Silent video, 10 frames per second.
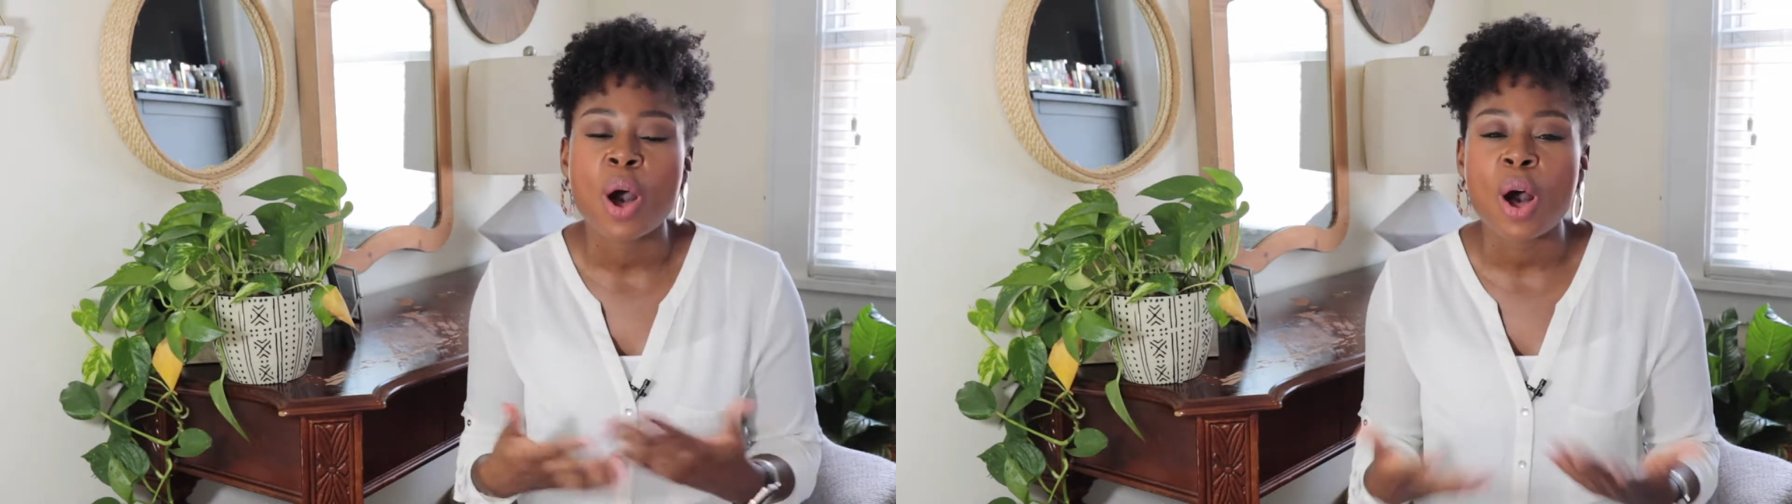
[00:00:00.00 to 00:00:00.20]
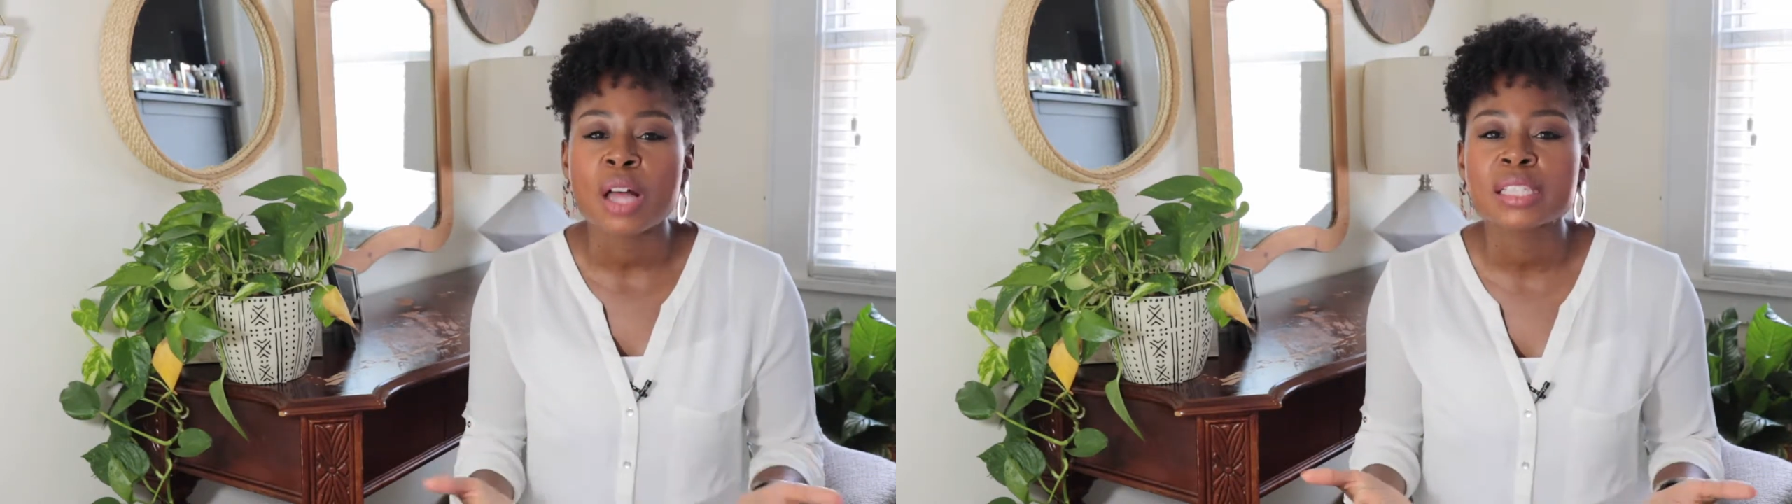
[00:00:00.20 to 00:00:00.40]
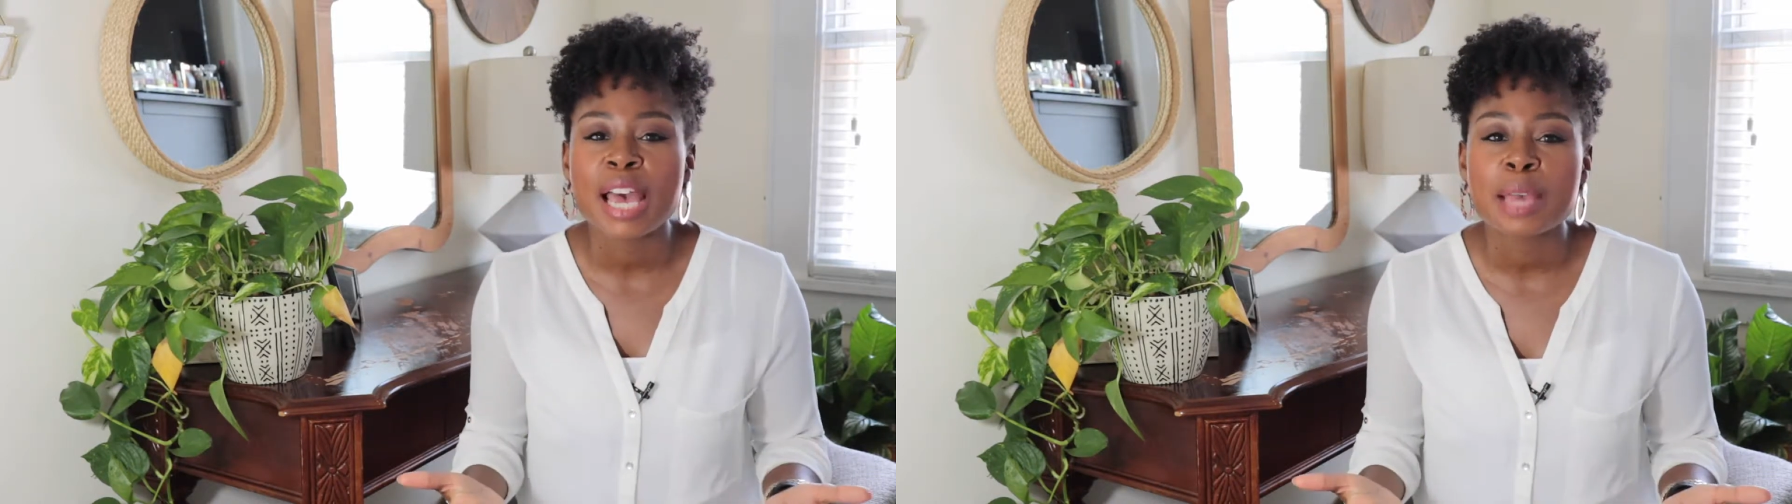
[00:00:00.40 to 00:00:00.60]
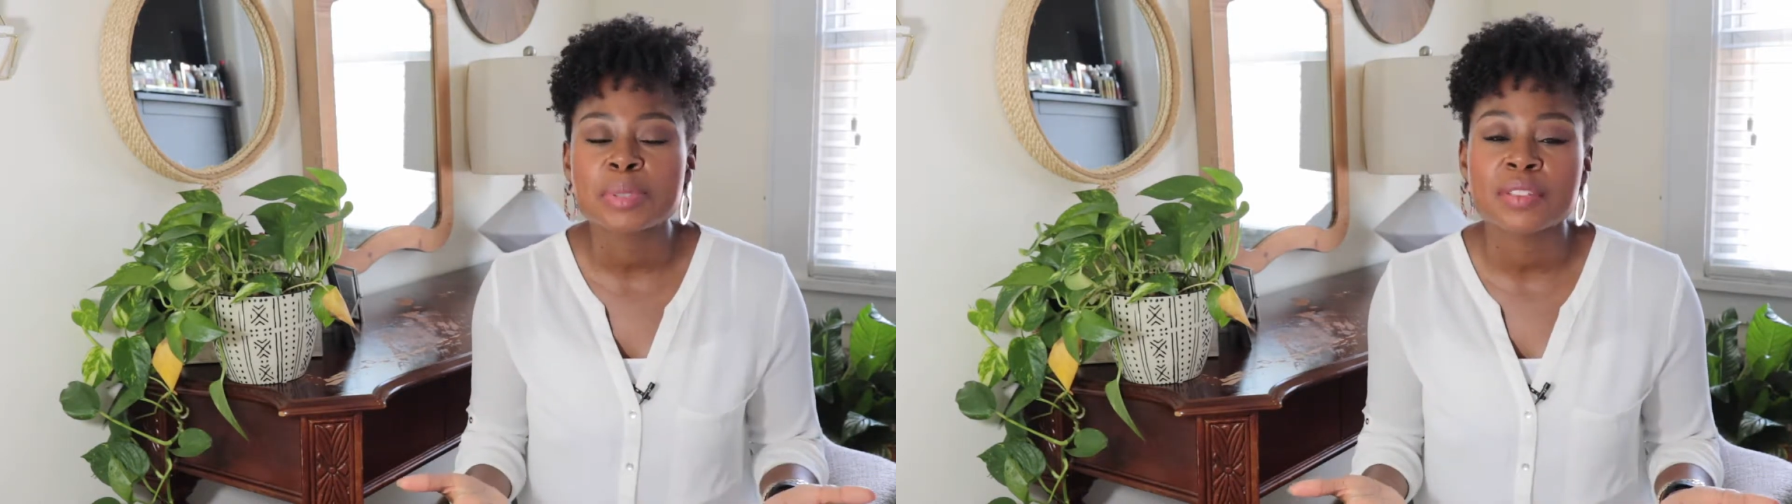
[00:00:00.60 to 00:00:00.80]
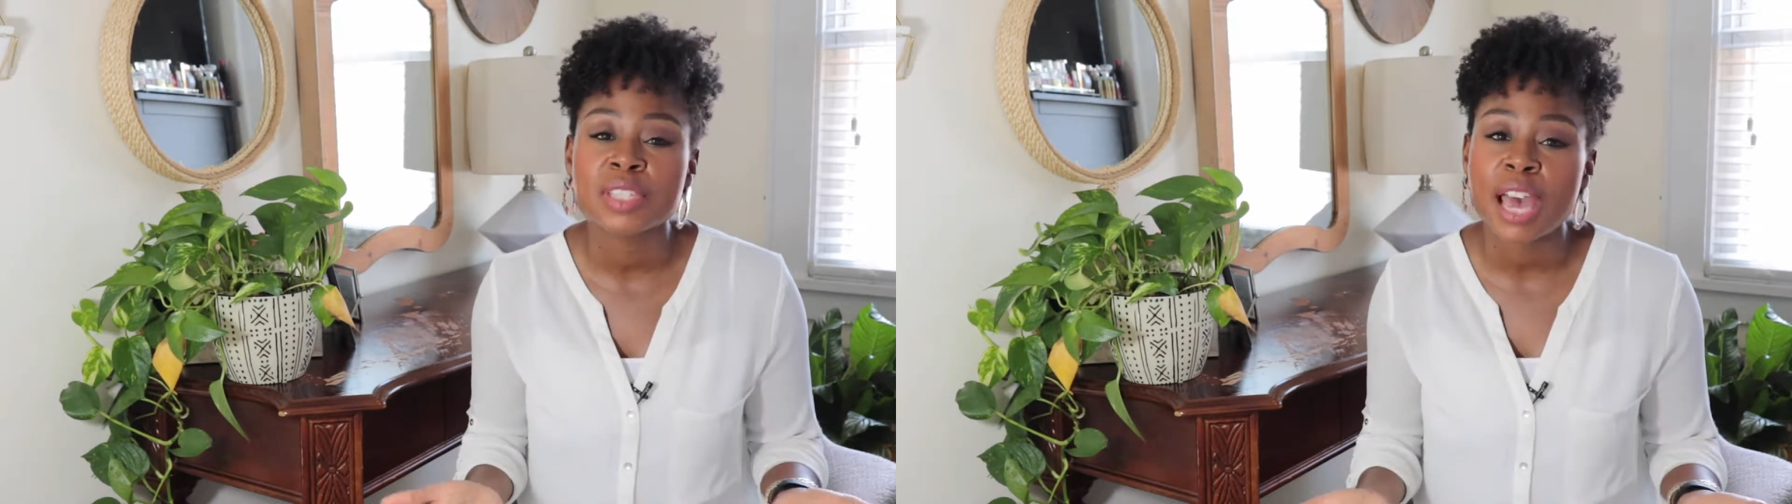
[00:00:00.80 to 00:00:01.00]
all types
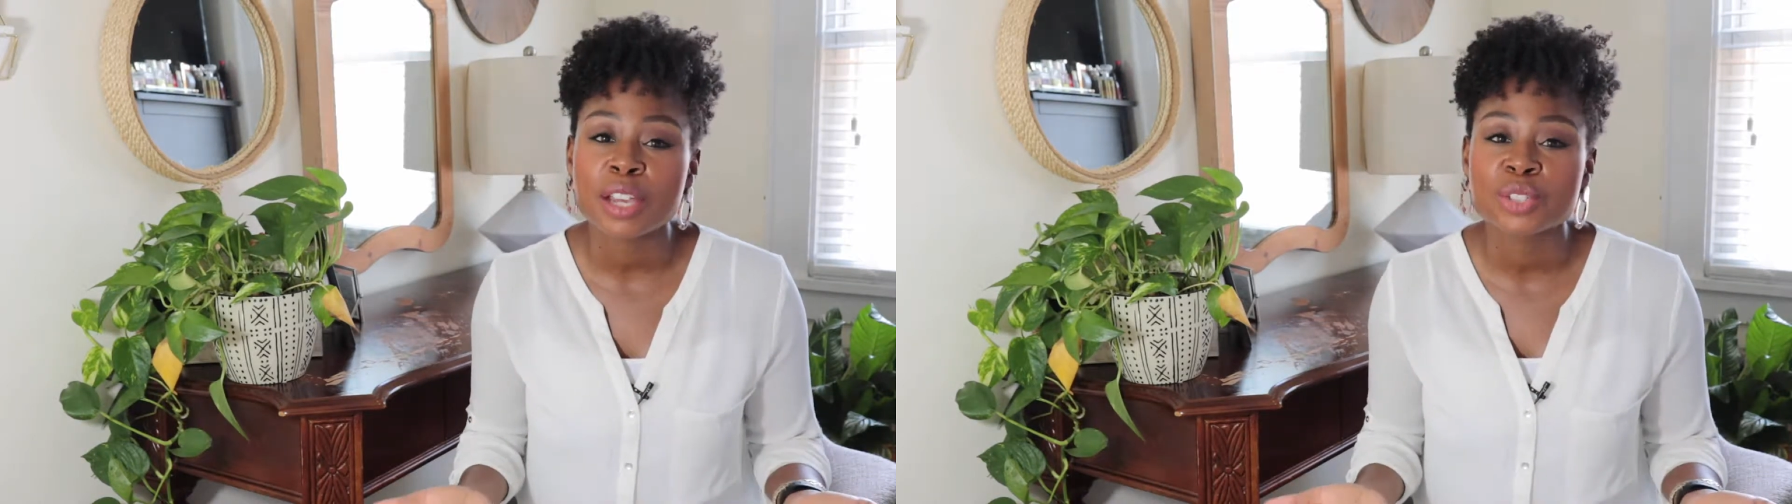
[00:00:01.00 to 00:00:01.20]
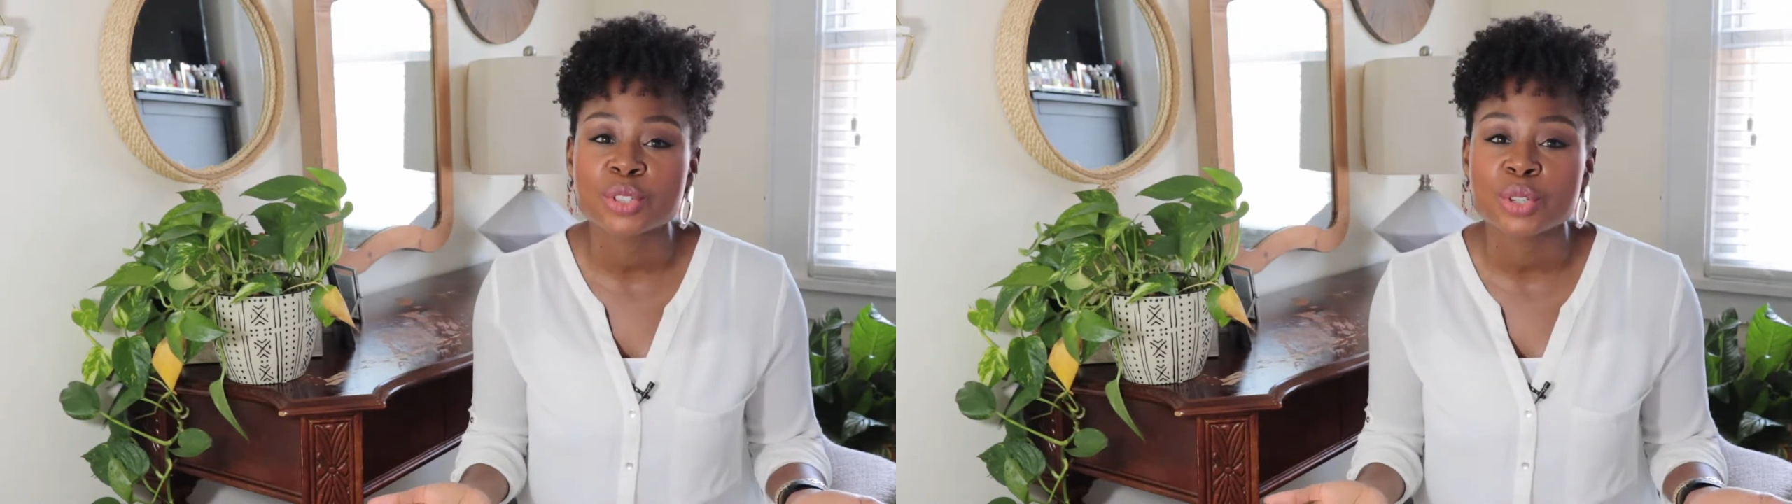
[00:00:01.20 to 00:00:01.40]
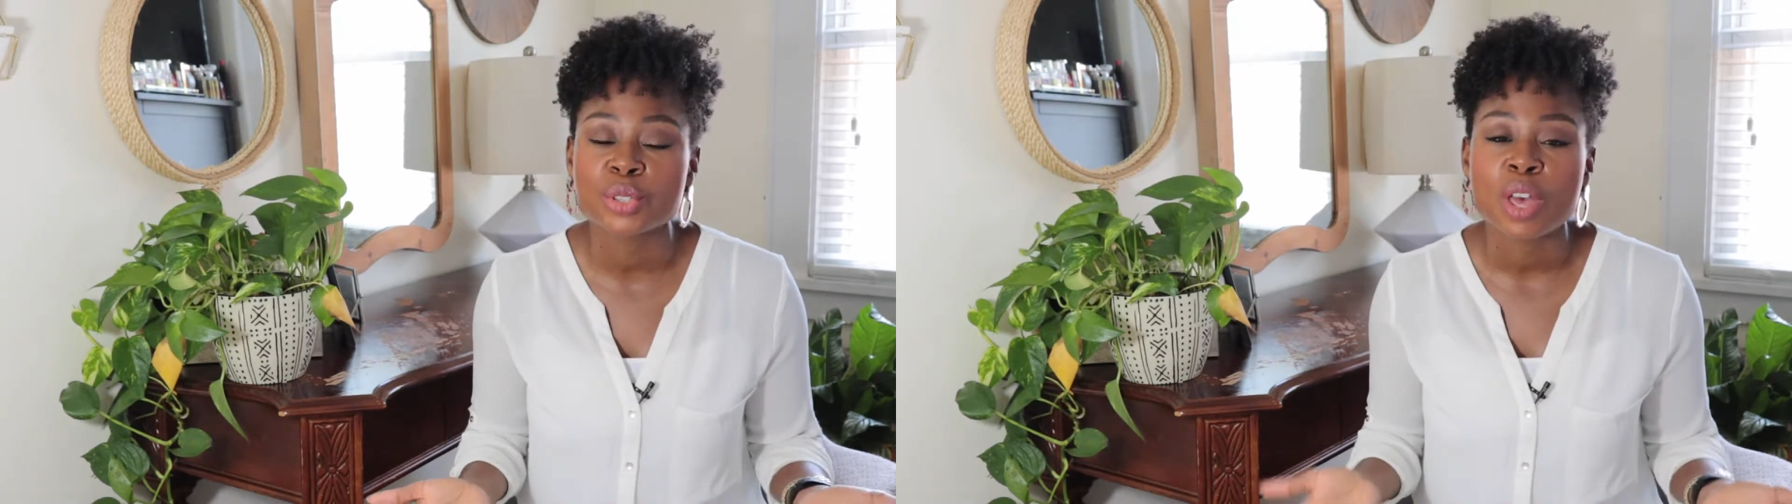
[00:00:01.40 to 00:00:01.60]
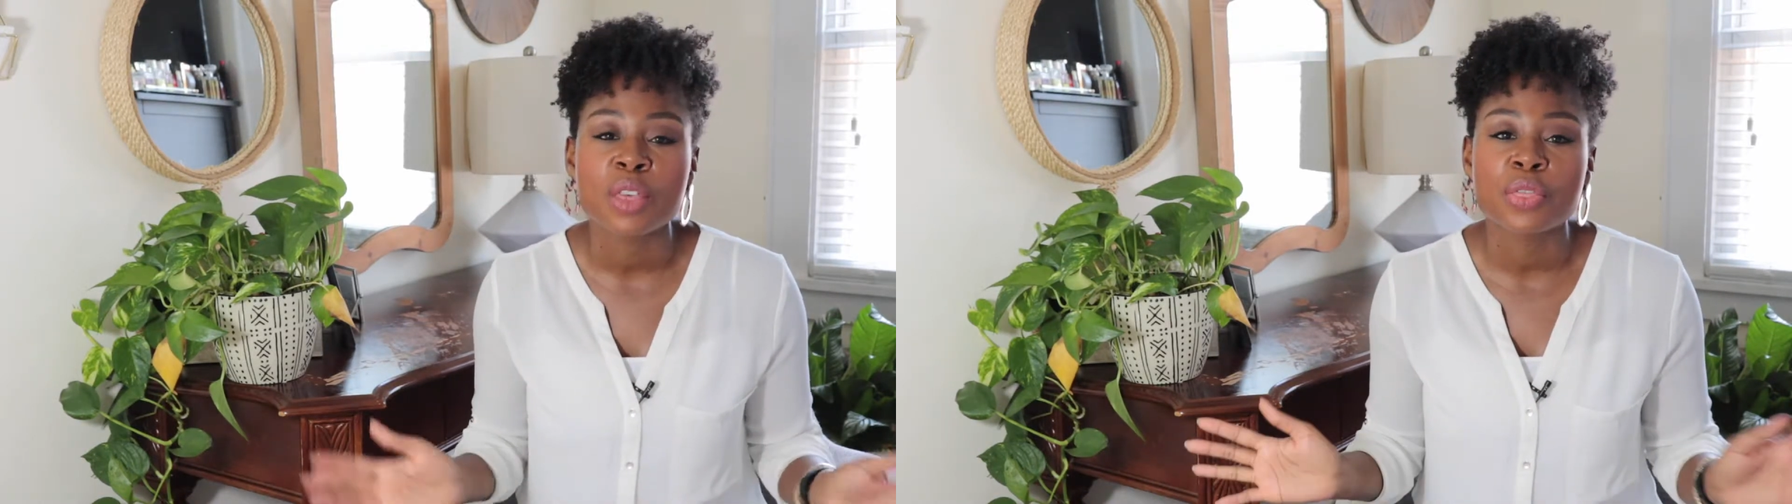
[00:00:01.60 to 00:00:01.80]
of textures